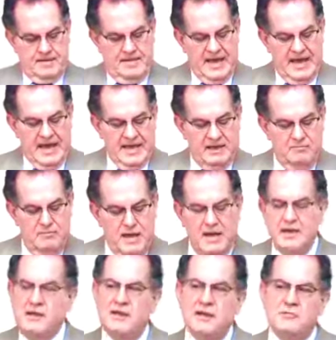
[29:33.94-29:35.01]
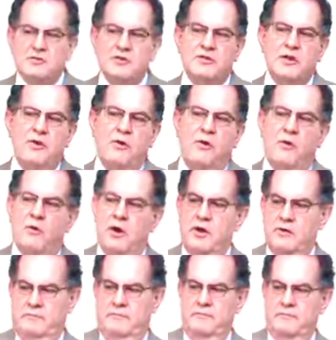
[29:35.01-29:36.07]
They commended them to the Lord.
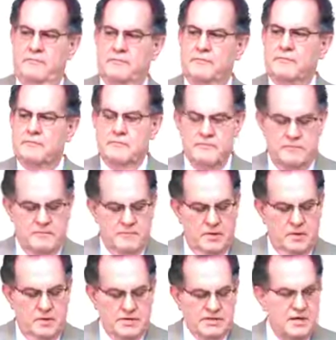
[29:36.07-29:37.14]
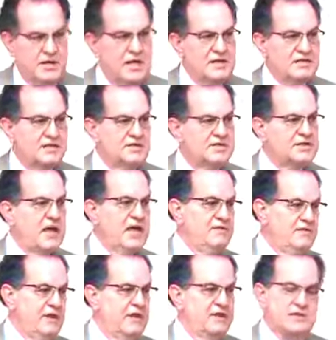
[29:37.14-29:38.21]
Who is it that does the
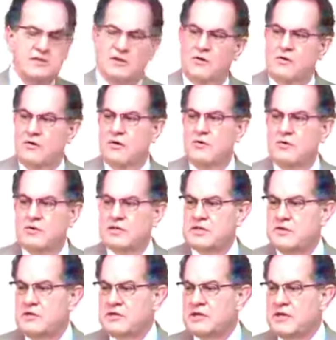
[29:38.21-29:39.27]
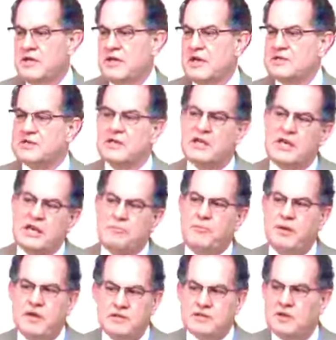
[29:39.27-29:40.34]
saving? It's the Lord. Who is, who is it that does the
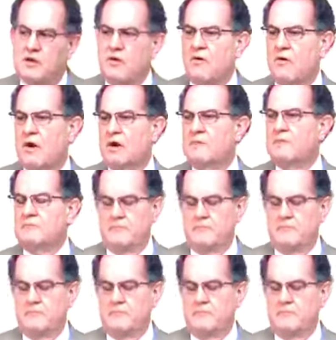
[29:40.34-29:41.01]
keeping? It's the Lord.